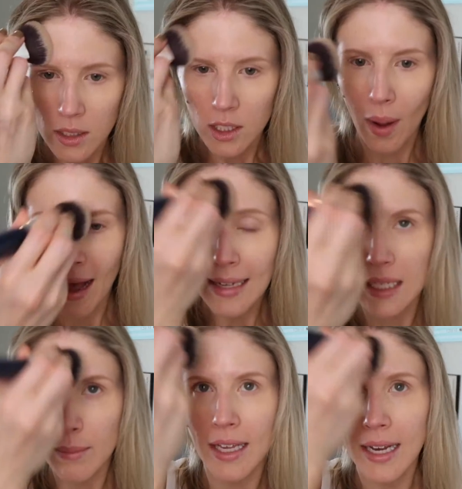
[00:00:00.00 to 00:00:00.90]
So as
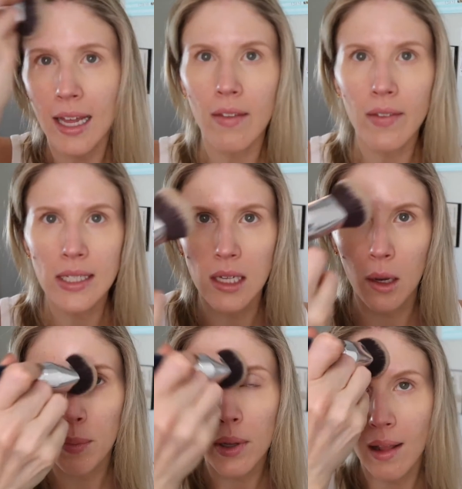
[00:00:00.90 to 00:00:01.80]
I'm getting this
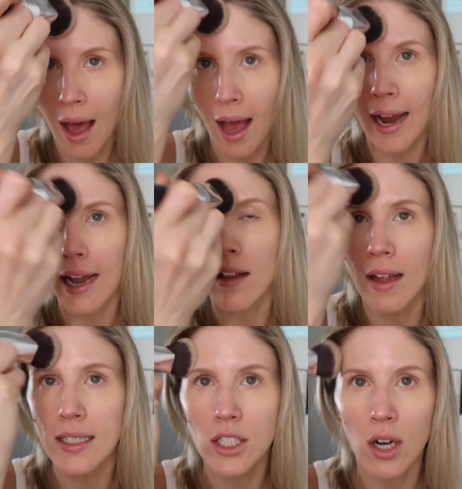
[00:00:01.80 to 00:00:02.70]
applied,
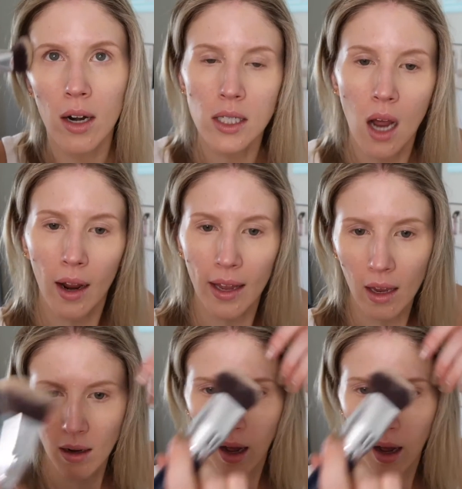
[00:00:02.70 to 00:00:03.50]
let's start talking